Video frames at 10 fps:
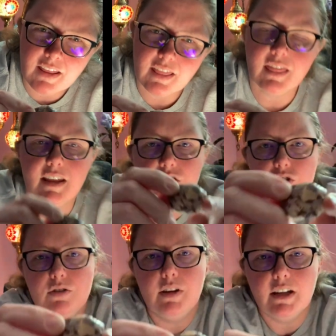that
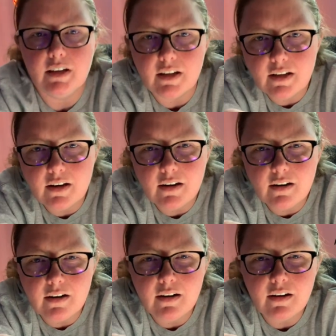you can
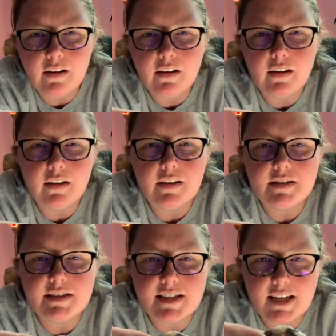
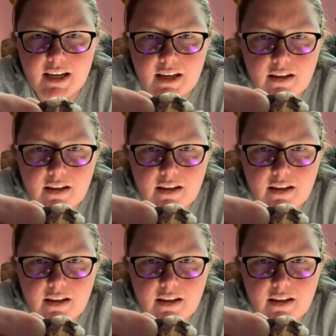see